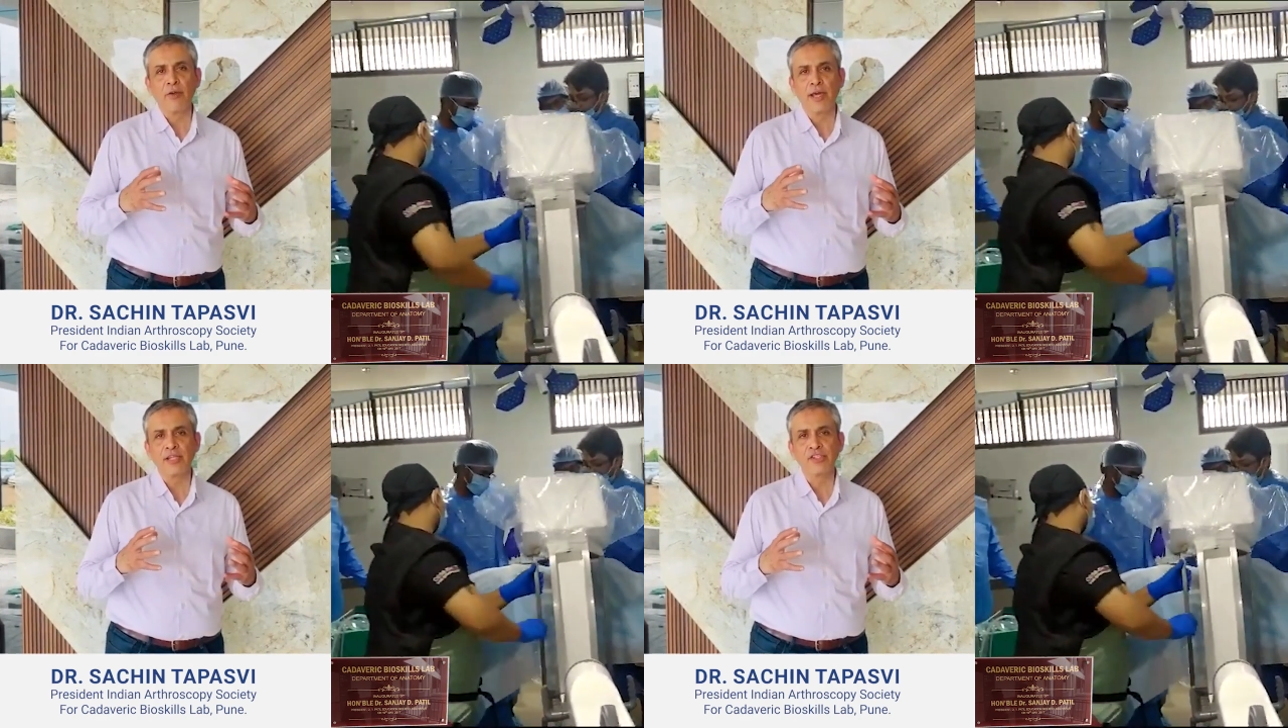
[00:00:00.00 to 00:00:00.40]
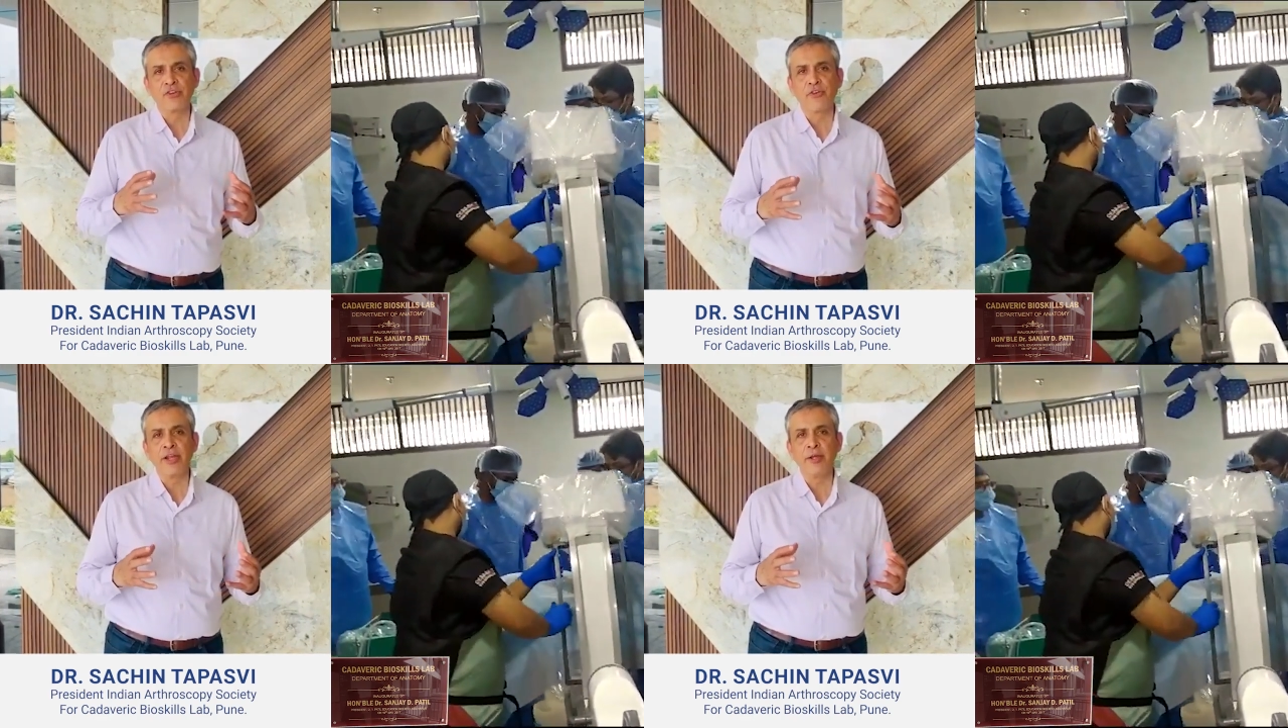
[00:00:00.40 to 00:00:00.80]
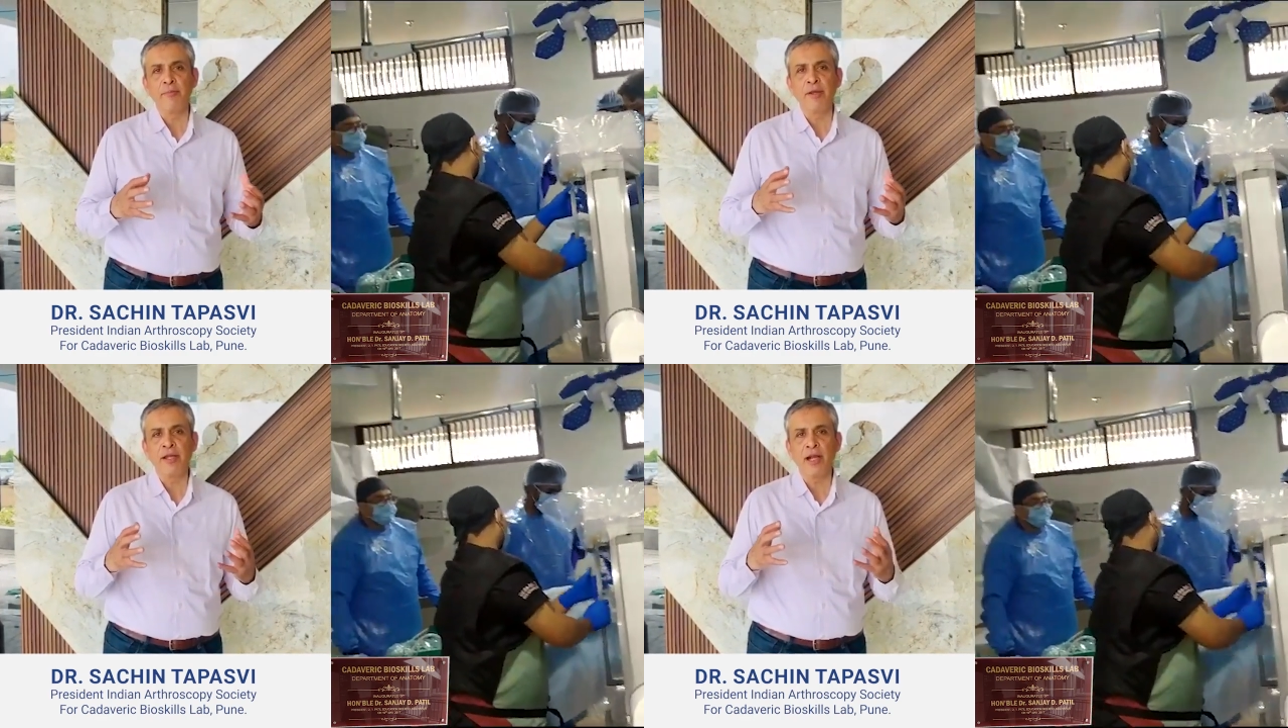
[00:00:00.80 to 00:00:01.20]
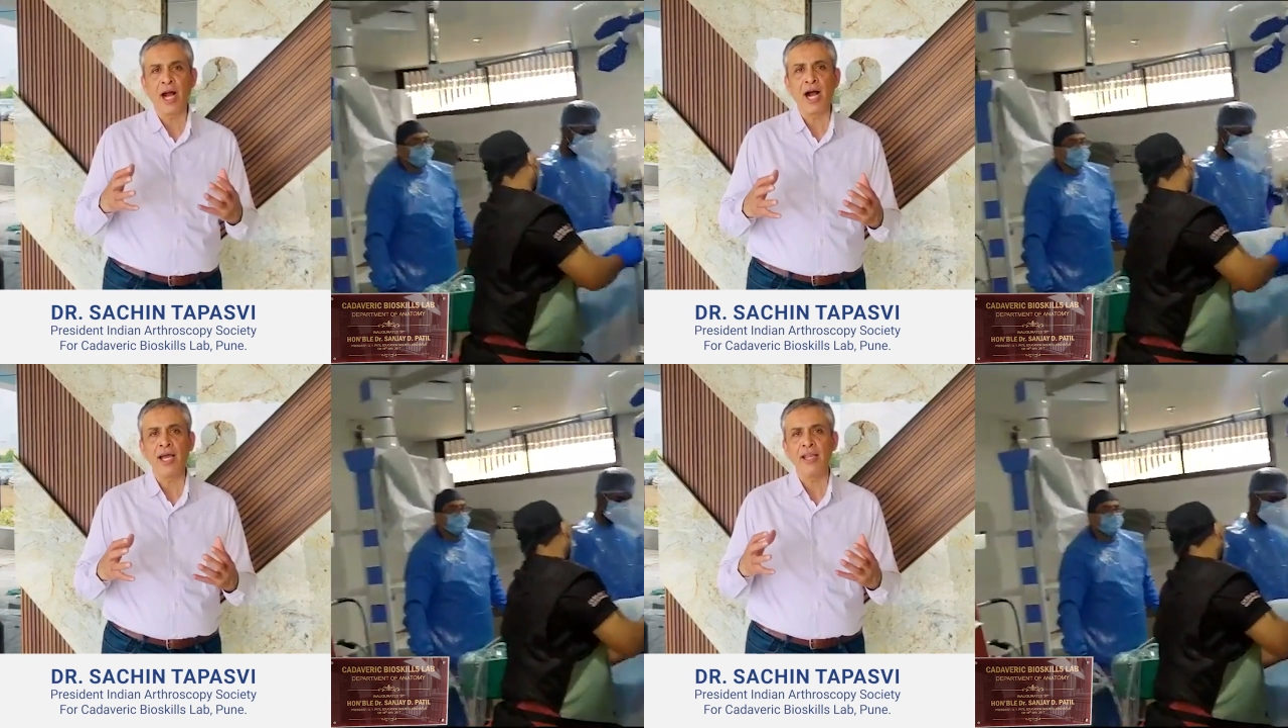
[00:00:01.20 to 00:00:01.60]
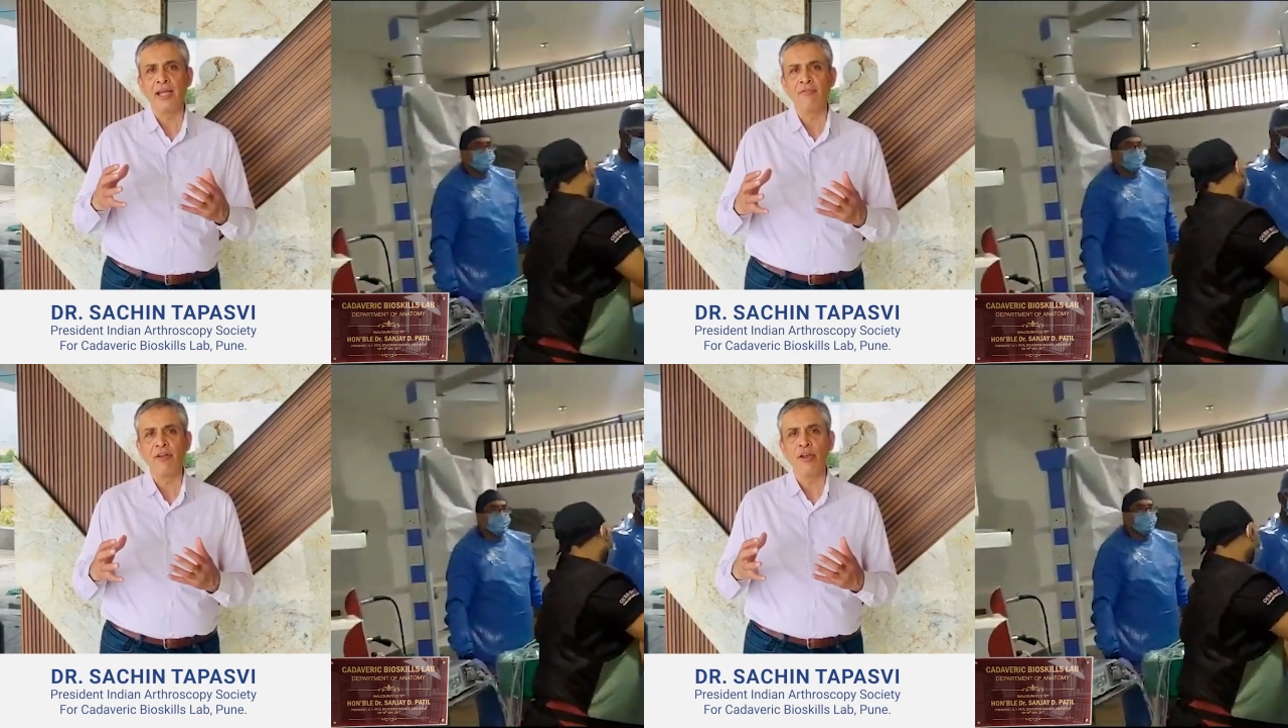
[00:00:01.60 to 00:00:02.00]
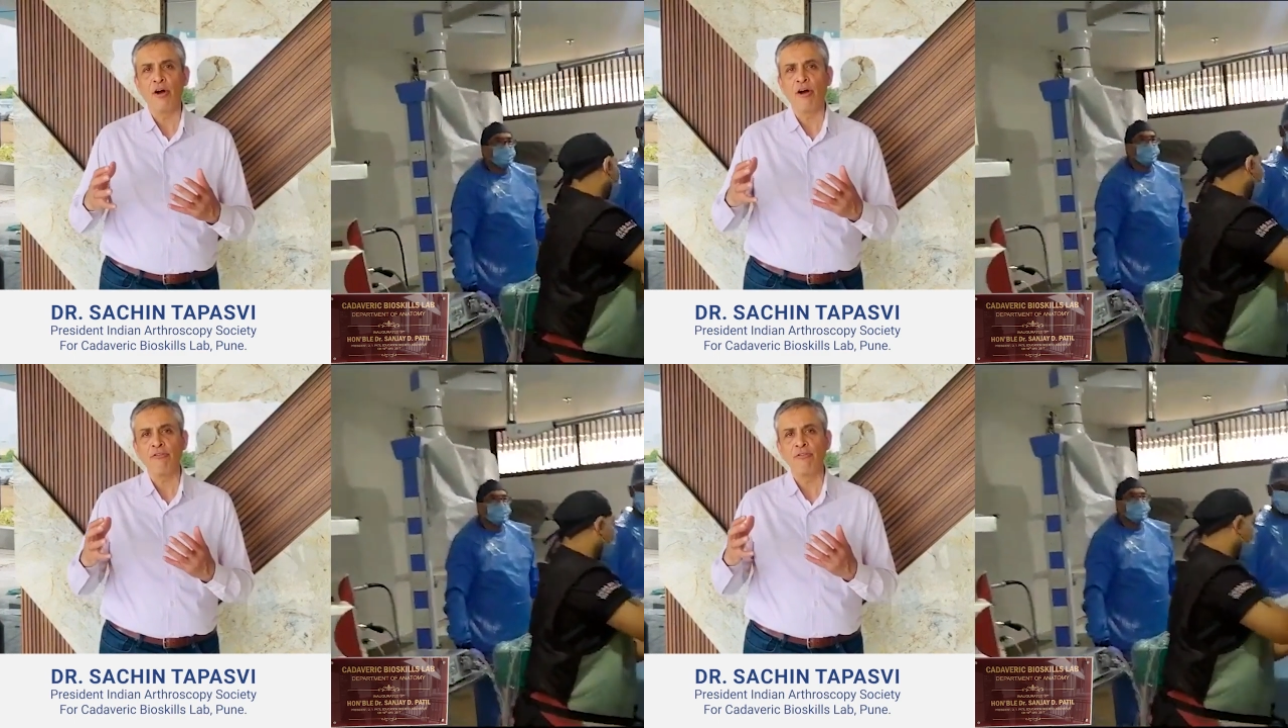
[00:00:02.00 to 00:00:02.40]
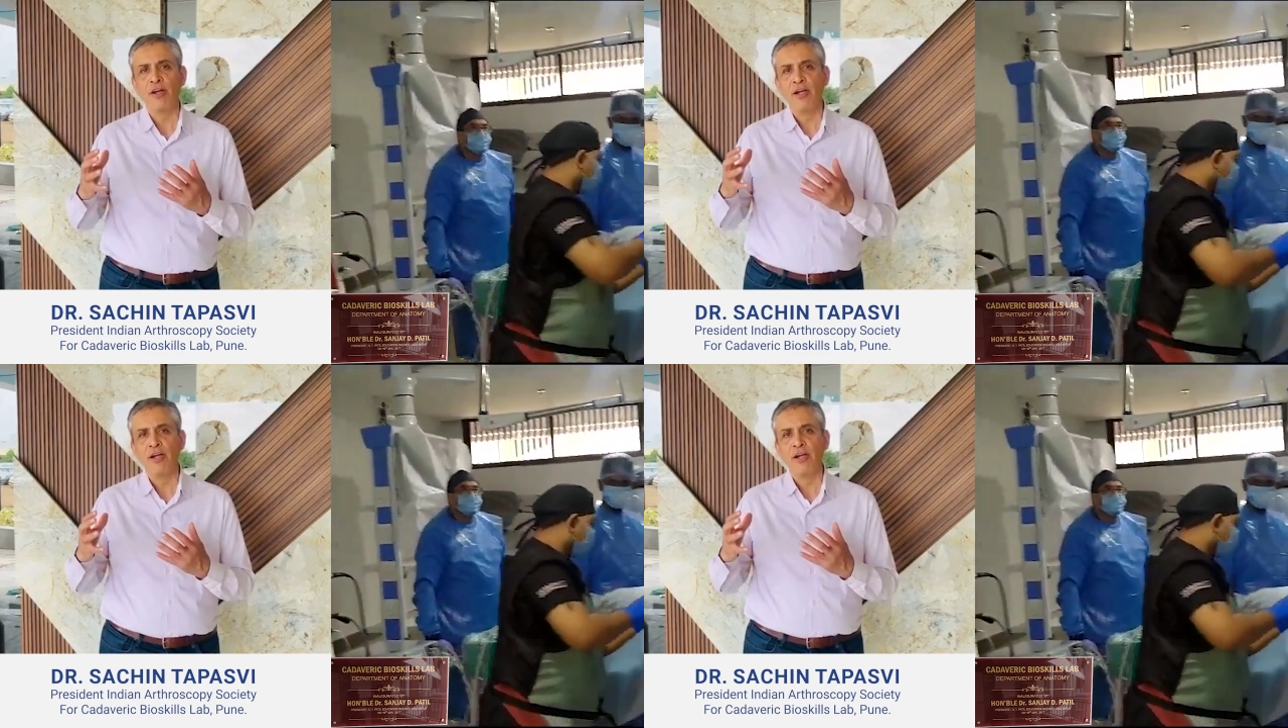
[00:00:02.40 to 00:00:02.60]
extremely high level of